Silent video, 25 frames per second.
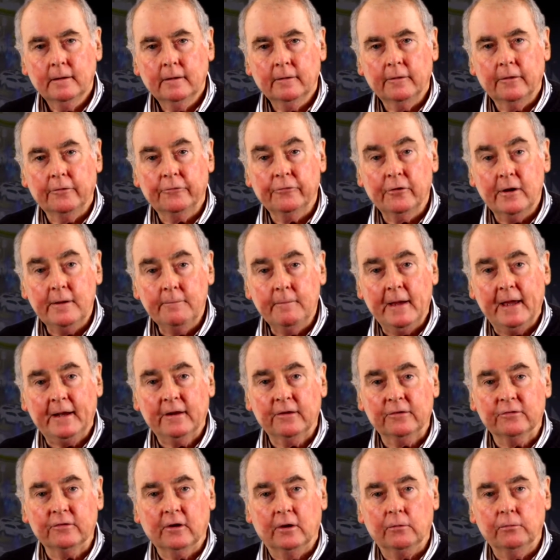The three
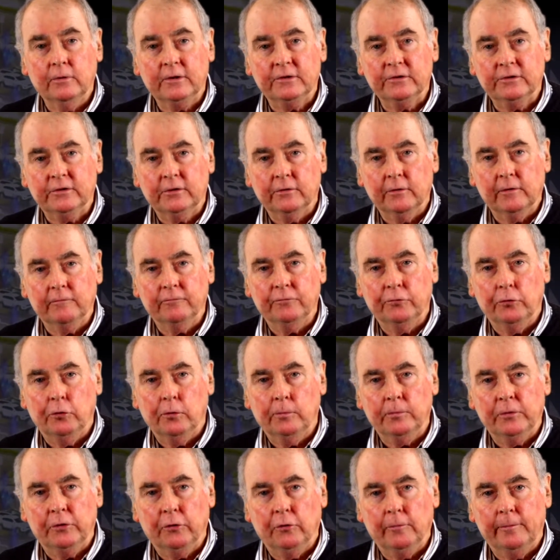matters I wish to
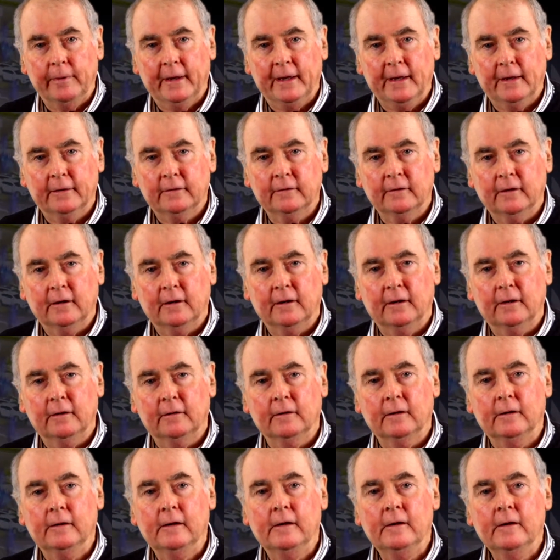inform you about
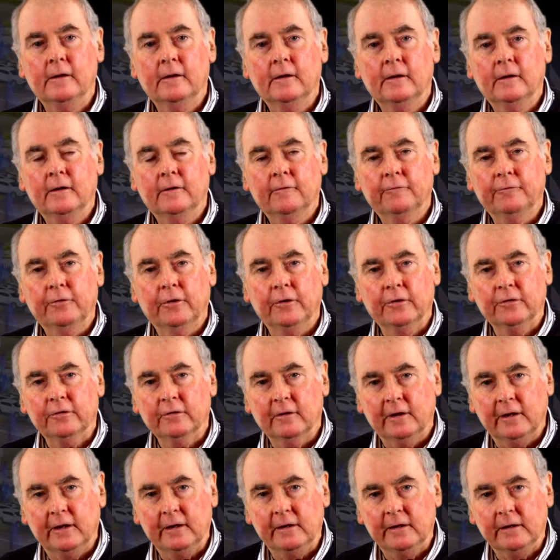are,
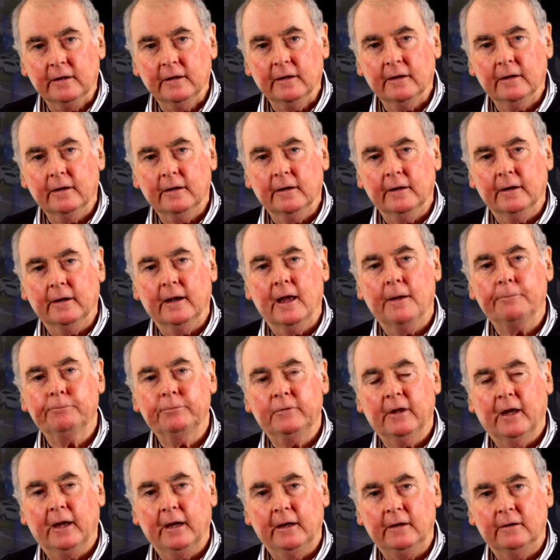firstly, an
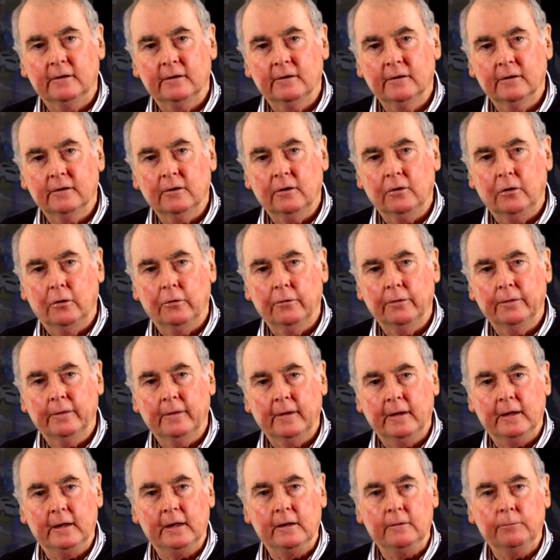update on
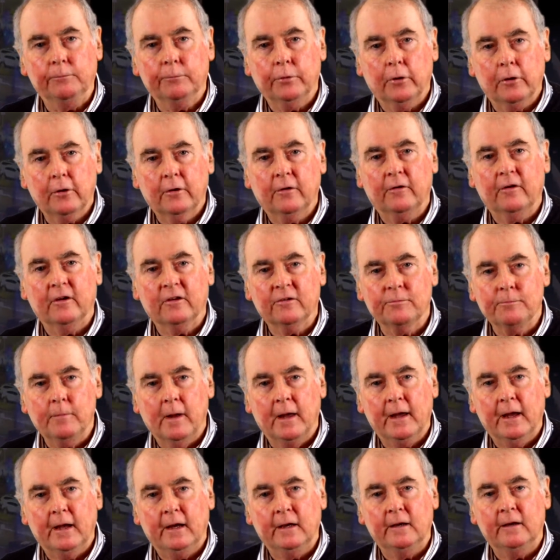the progress
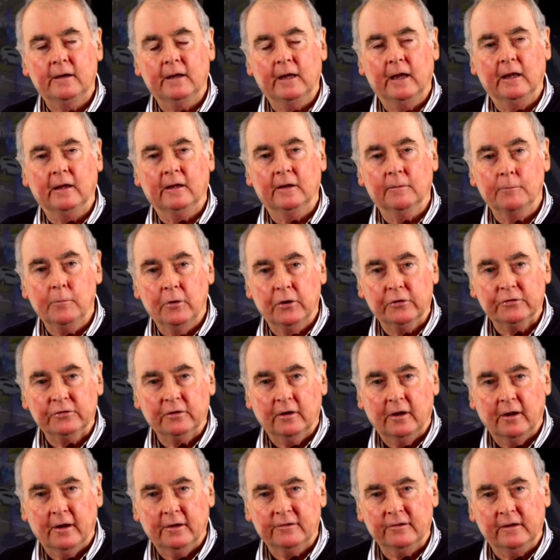made in
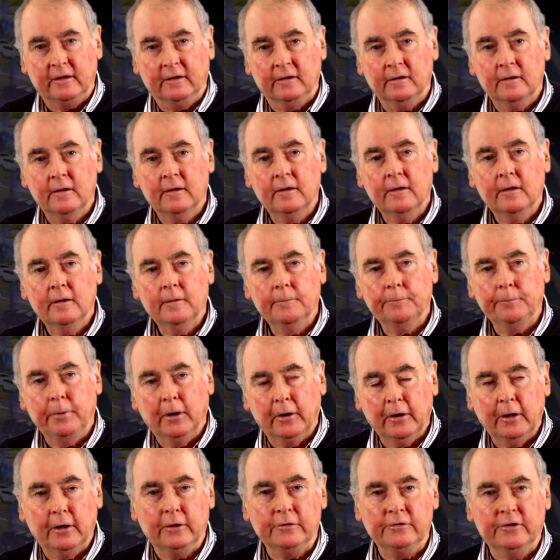commercialising
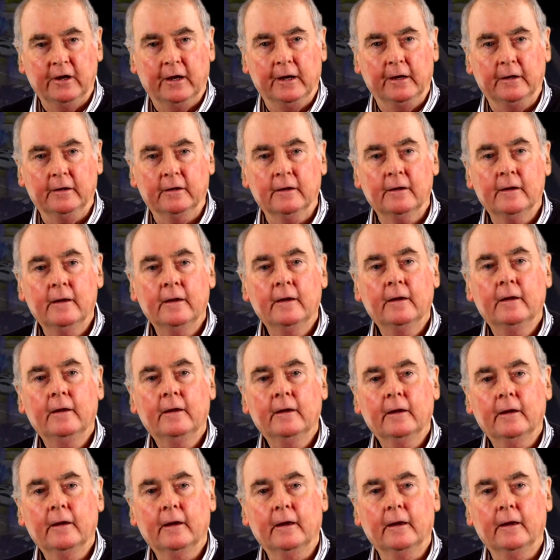Biogene,
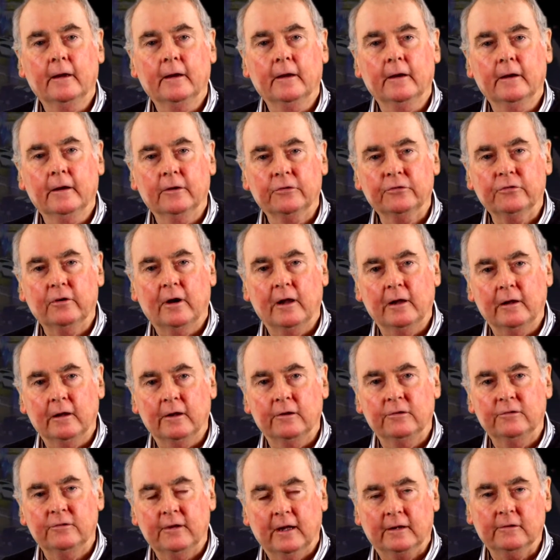an
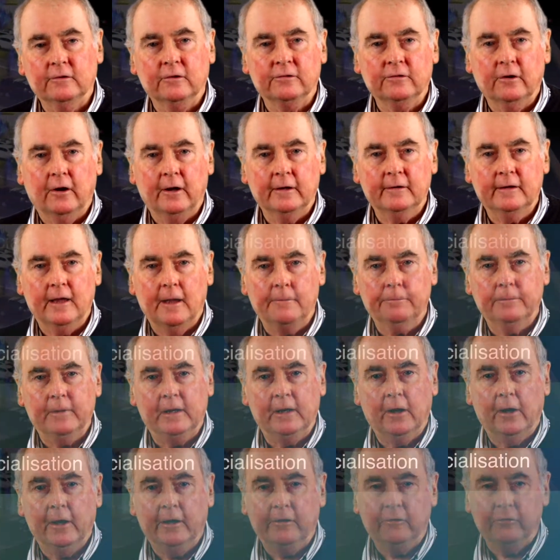Australian insecticide company I